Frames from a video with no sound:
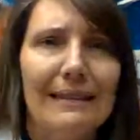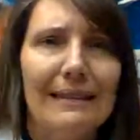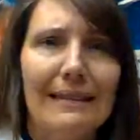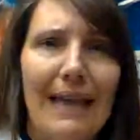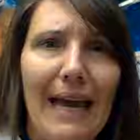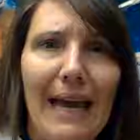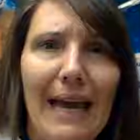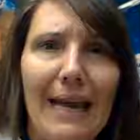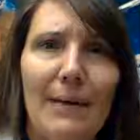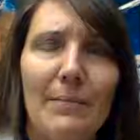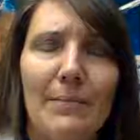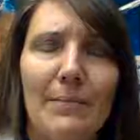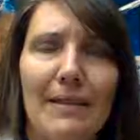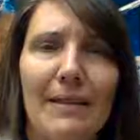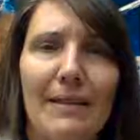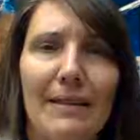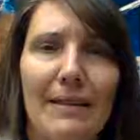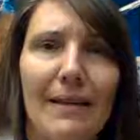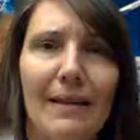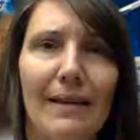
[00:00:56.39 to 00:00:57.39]
games
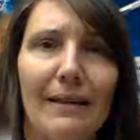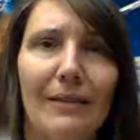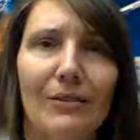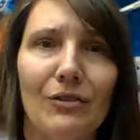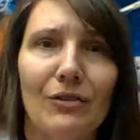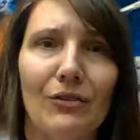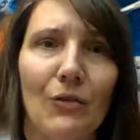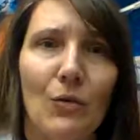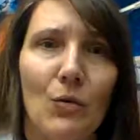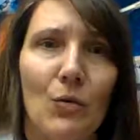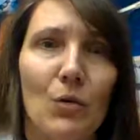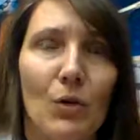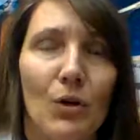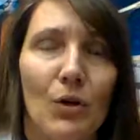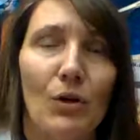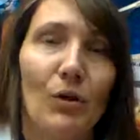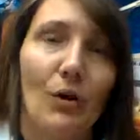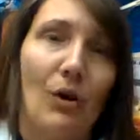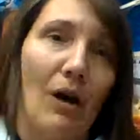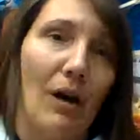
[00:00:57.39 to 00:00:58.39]
and things
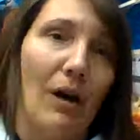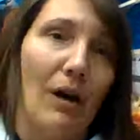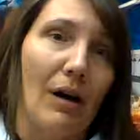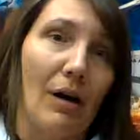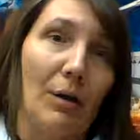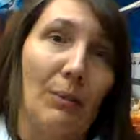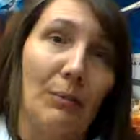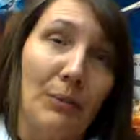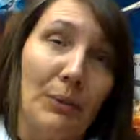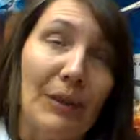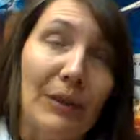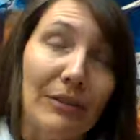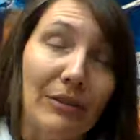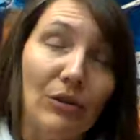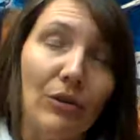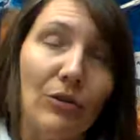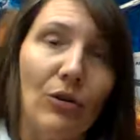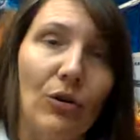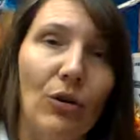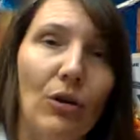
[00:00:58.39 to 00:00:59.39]
for our
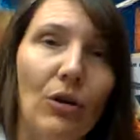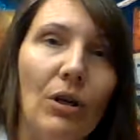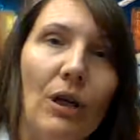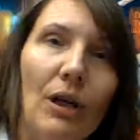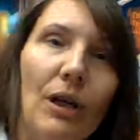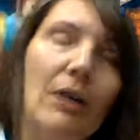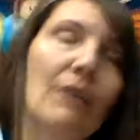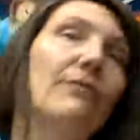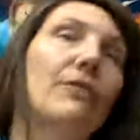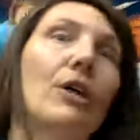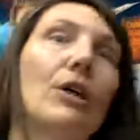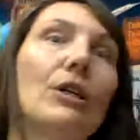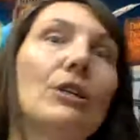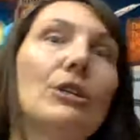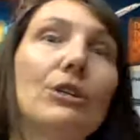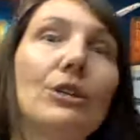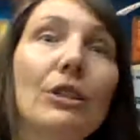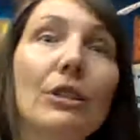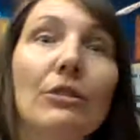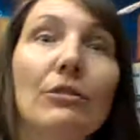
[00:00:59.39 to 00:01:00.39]
preschool. For our
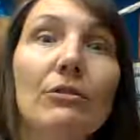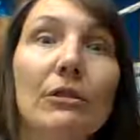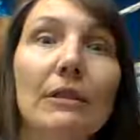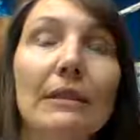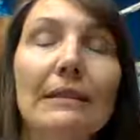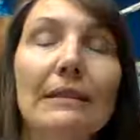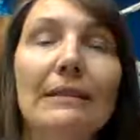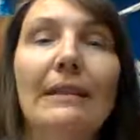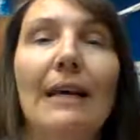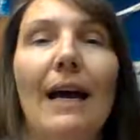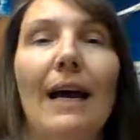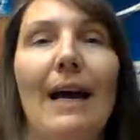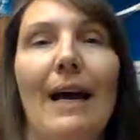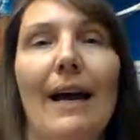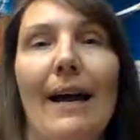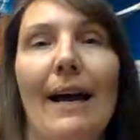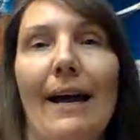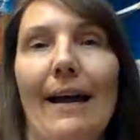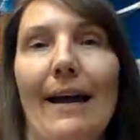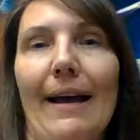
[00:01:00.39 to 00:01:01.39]
children's,
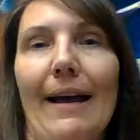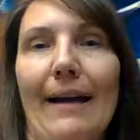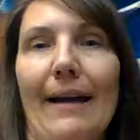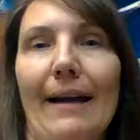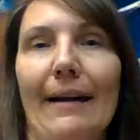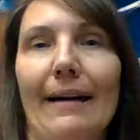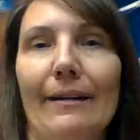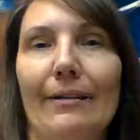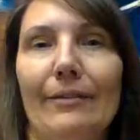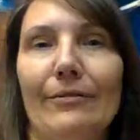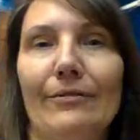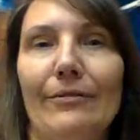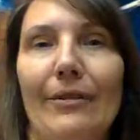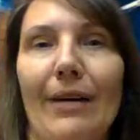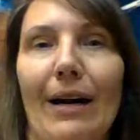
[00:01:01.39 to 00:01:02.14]
I have